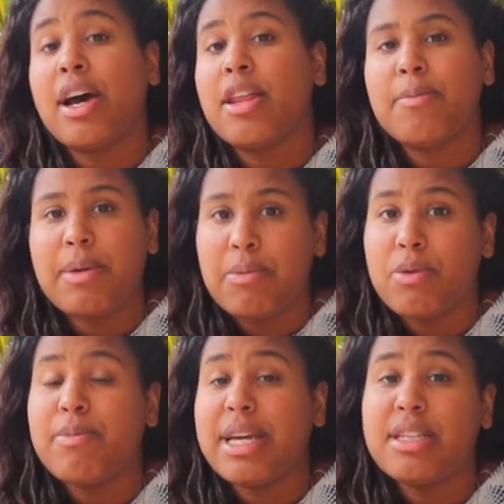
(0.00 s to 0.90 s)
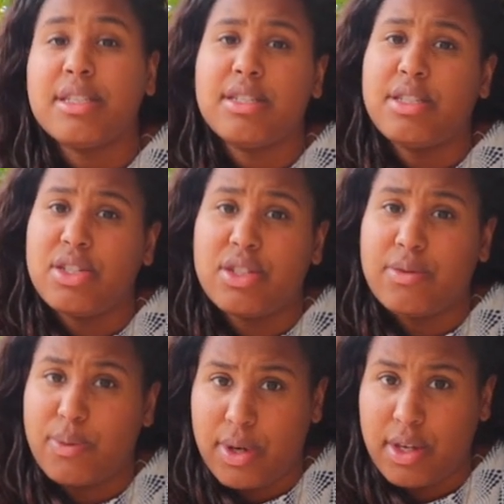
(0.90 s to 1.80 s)
other people make the decisions
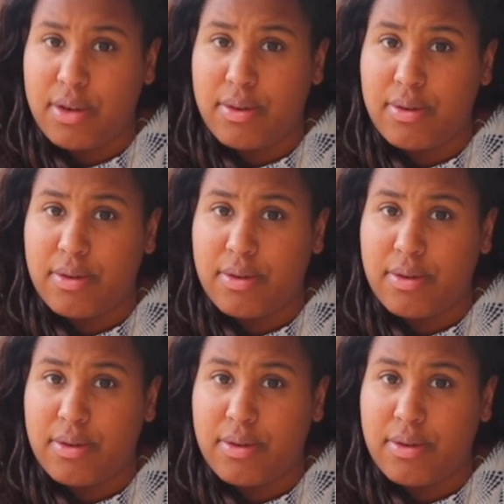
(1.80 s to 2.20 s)
for you.